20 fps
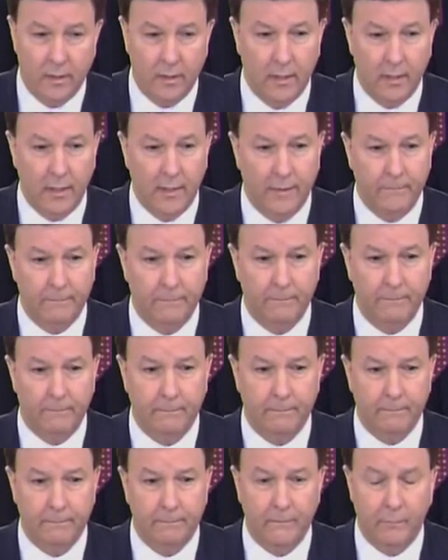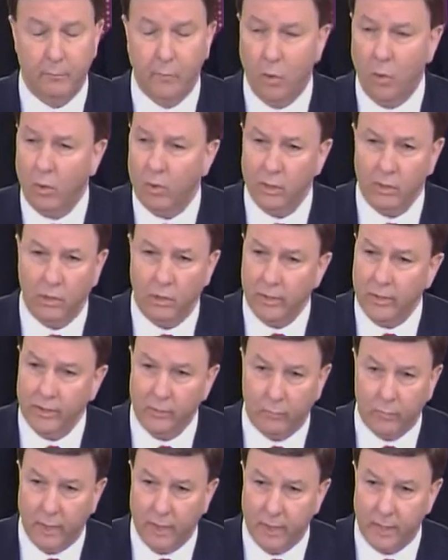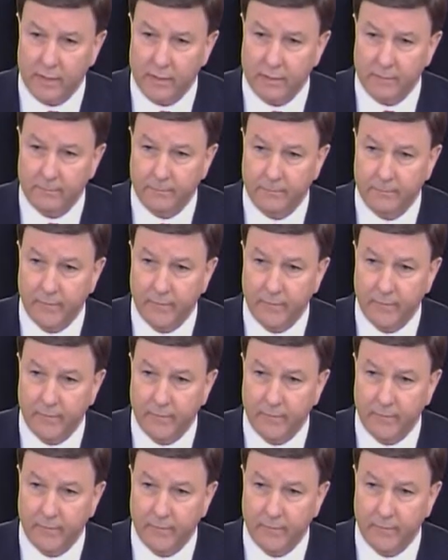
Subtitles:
moral or otherwise.